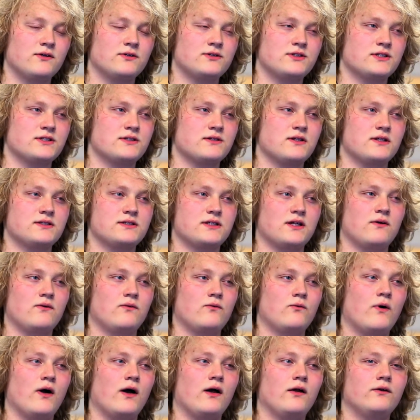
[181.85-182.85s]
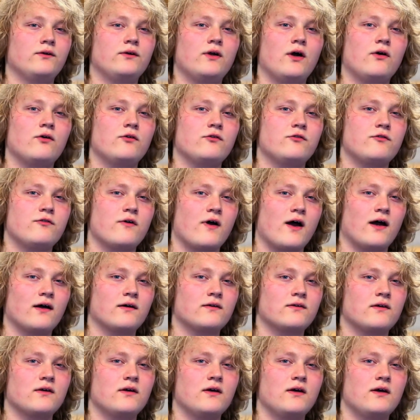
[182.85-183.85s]
or just as a well-known
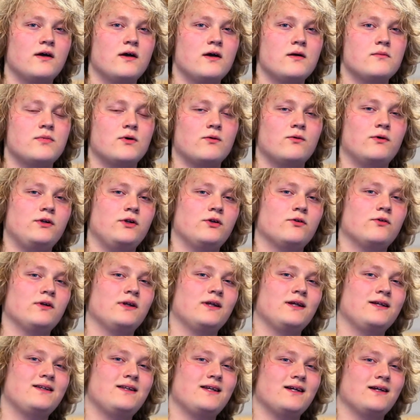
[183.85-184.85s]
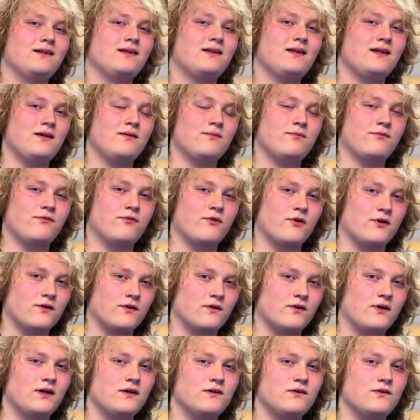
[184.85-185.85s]
fact, but when you really dig deep
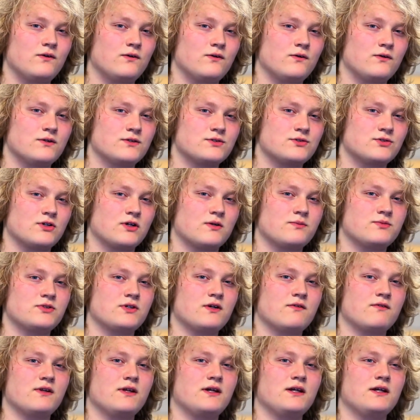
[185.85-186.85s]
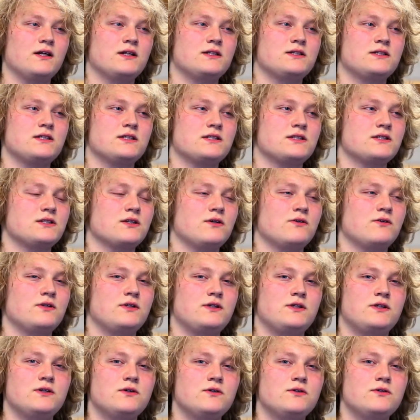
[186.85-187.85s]
further into the scripture and everything, it's just so
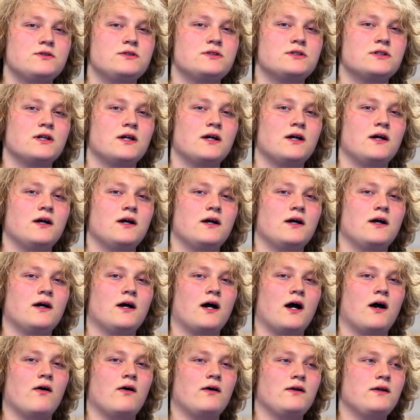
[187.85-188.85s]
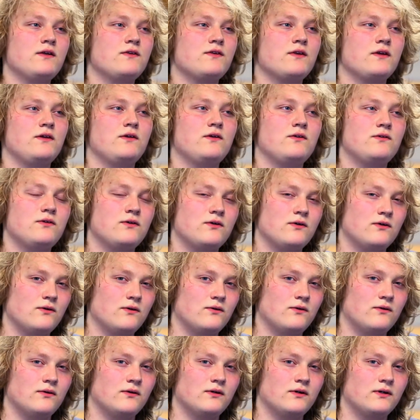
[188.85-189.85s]
huge how anything you
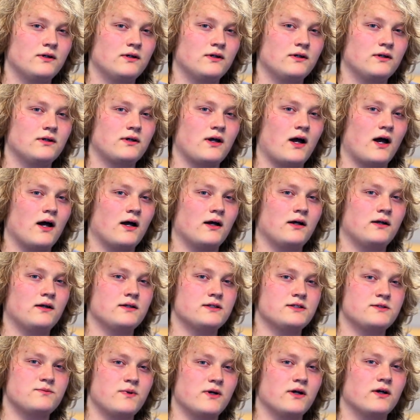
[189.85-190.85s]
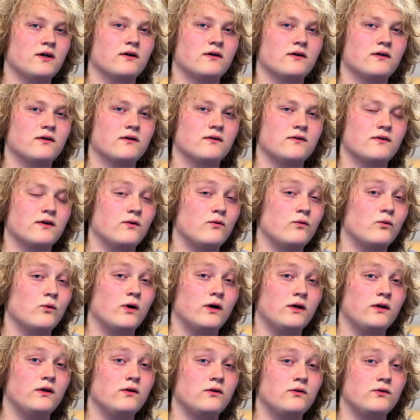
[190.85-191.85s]
do, God is bigger than
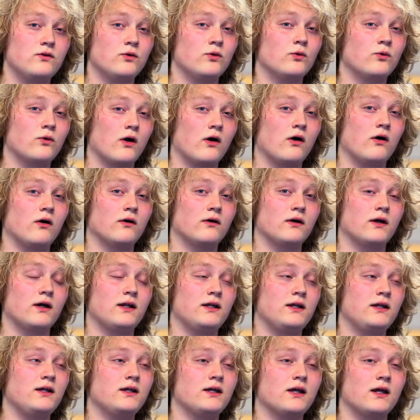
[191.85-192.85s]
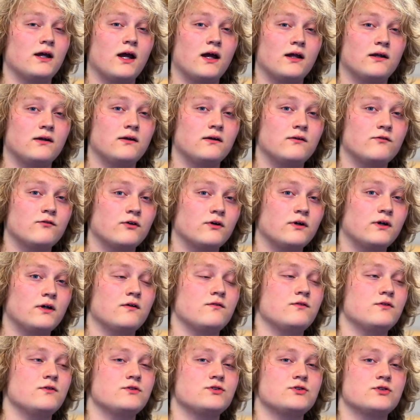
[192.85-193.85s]
what you do wrong, and He can
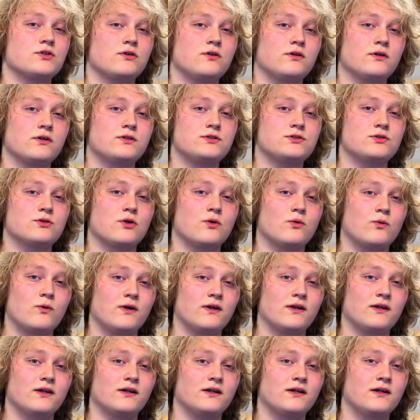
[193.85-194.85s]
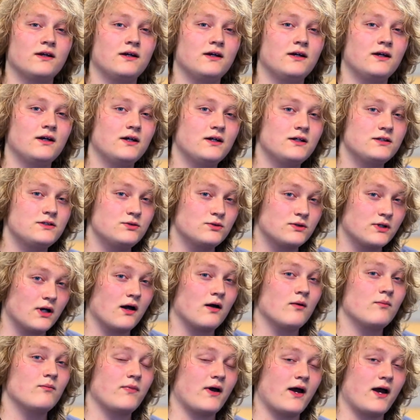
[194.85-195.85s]
forgive you so long as you are willing to
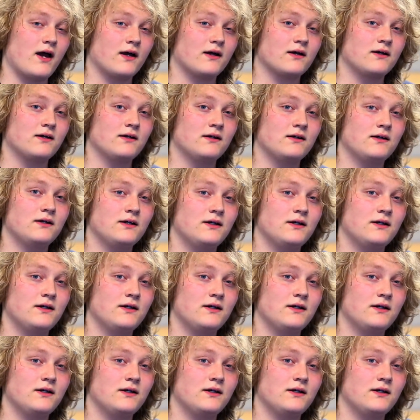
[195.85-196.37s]
come back